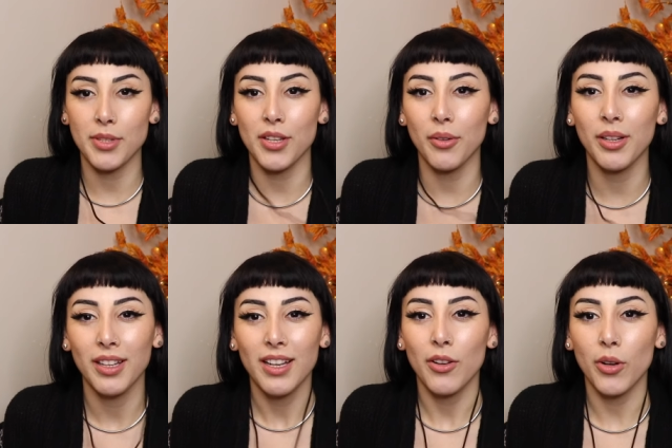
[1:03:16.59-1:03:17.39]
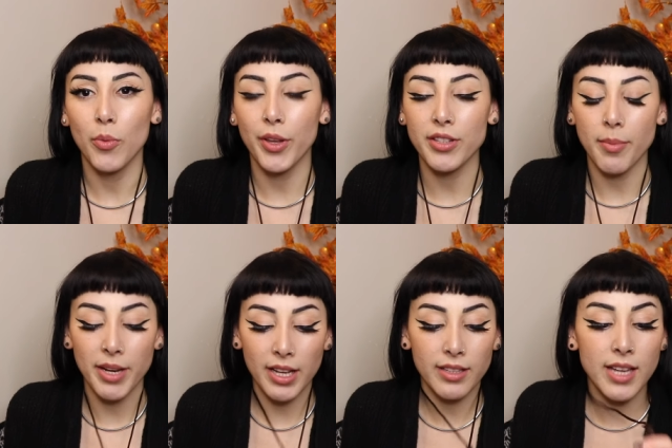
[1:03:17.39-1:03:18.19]
So I'm going to wear this on my
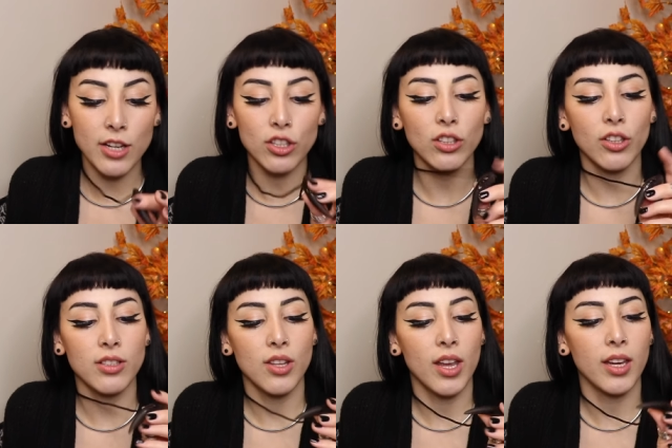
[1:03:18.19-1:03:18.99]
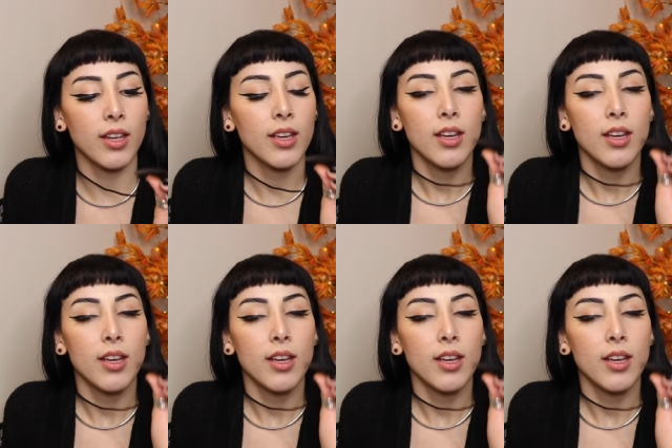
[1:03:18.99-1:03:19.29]
neck. This actually looks like,